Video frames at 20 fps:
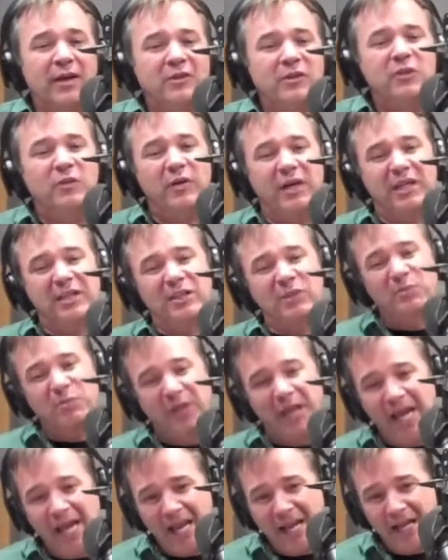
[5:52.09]
to
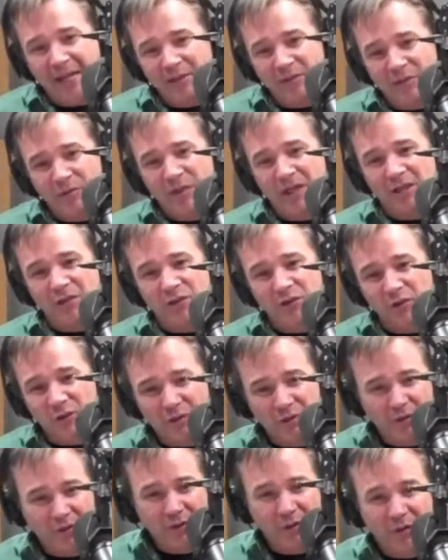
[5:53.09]
explain to a
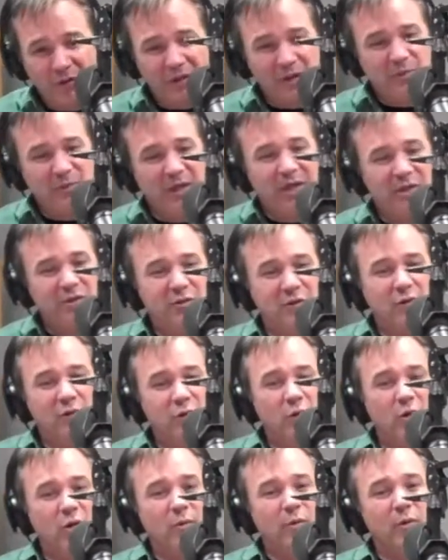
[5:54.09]
juror or explain to a
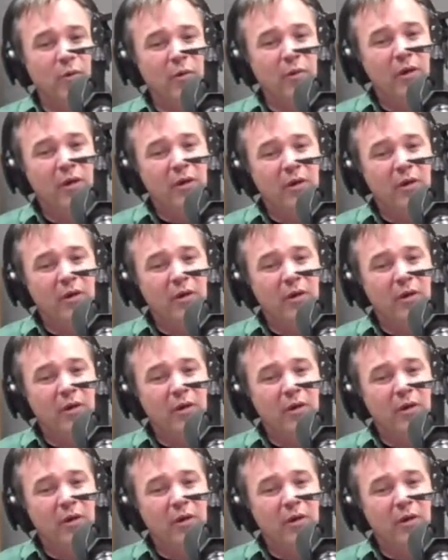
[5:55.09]
normal